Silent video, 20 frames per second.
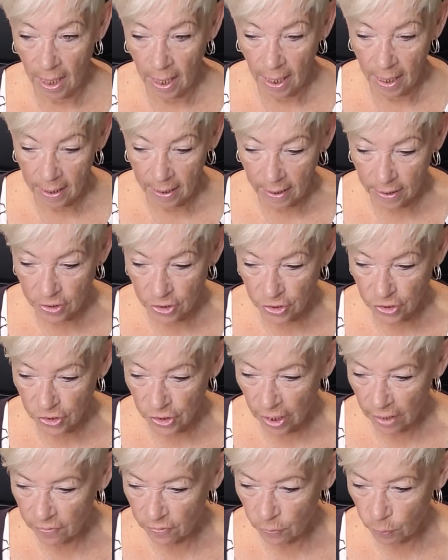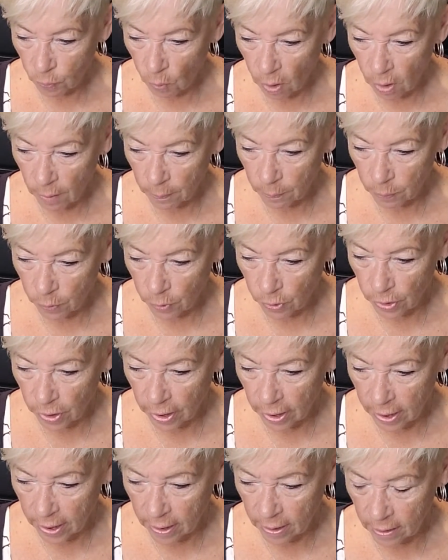And I just want to
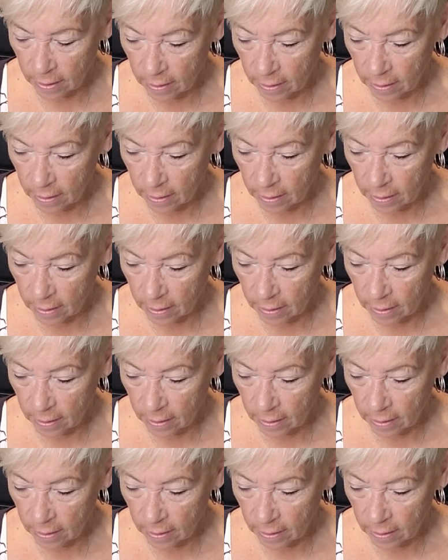put